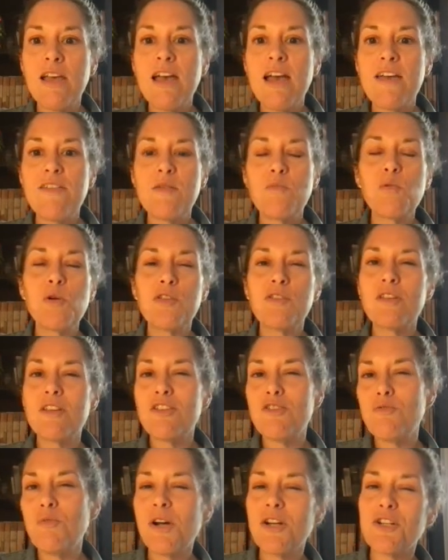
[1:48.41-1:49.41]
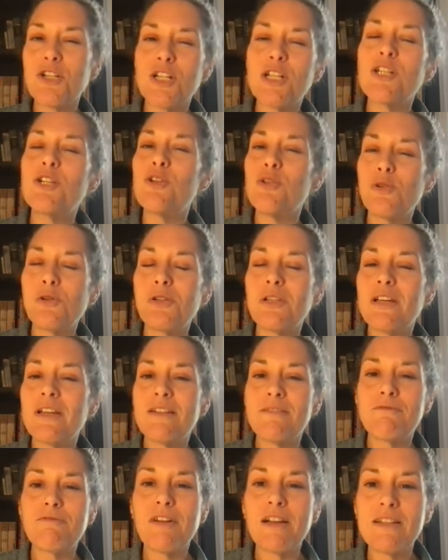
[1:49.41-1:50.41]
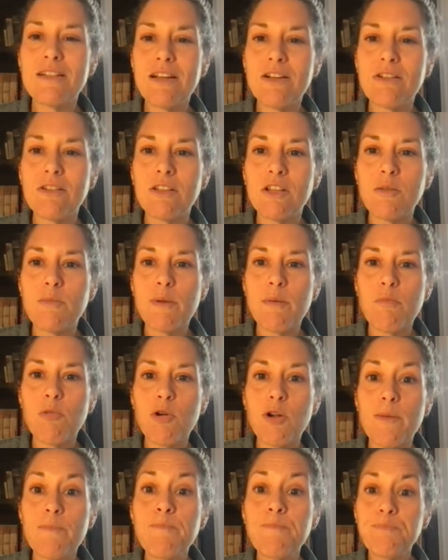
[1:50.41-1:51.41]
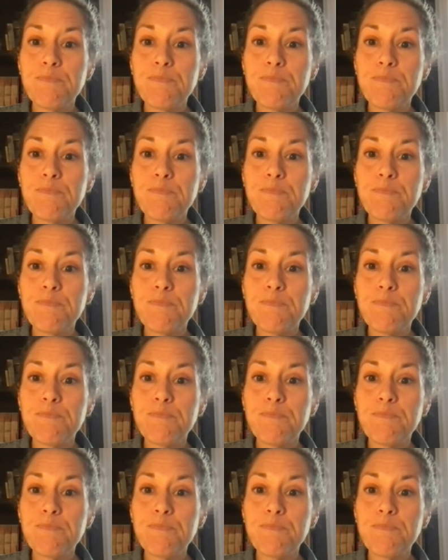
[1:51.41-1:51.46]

And then 1 thing you wonder, Google it and find out a little bit more.